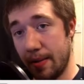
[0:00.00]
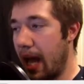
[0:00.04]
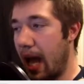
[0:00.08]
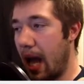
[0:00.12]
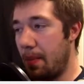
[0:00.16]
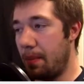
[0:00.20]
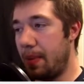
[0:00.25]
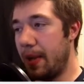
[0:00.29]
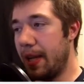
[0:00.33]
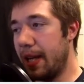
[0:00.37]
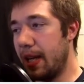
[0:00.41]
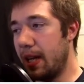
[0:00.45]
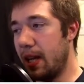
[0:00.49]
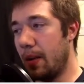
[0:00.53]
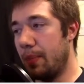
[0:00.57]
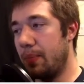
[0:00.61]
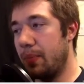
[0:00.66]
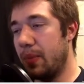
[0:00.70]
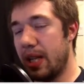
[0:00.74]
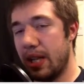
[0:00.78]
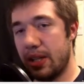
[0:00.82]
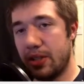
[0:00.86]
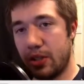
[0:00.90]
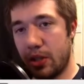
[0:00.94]
I'm picking
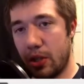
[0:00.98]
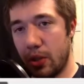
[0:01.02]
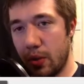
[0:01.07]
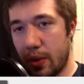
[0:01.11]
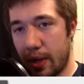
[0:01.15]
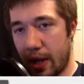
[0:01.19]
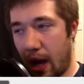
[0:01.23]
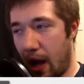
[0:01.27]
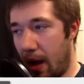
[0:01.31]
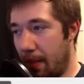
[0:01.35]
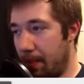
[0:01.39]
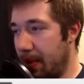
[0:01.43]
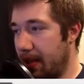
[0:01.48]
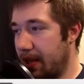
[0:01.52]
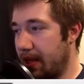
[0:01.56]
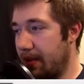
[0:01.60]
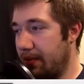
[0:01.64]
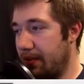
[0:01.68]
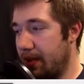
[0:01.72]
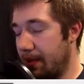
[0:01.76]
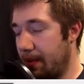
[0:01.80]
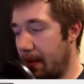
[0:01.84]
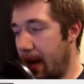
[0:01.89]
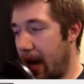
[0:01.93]
up these 2 copies
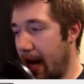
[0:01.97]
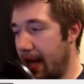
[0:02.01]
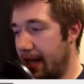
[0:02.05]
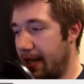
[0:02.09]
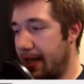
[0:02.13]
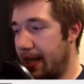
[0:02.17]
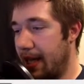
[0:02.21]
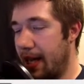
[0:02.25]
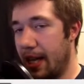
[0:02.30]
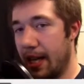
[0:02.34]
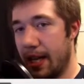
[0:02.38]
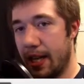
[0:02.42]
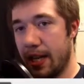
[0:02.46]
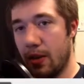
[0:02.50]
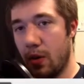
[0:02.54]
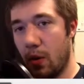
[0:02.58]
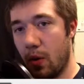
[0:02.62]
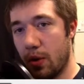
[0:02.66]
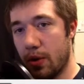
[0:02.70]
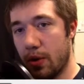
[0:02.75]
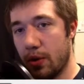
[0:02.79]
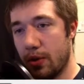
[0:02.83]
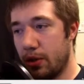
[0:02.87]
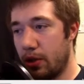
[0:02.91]
of Demise King in
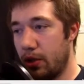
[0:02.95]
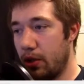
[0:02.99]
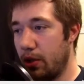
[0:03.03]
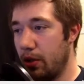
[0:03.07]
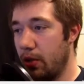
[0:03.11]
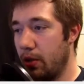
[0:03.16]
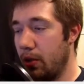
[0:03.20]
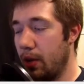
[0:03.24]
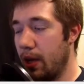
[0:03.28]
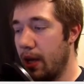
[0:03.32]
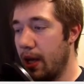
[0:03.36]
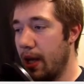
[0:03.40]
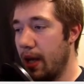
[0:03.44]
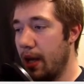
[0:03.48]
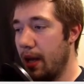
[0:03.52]
order to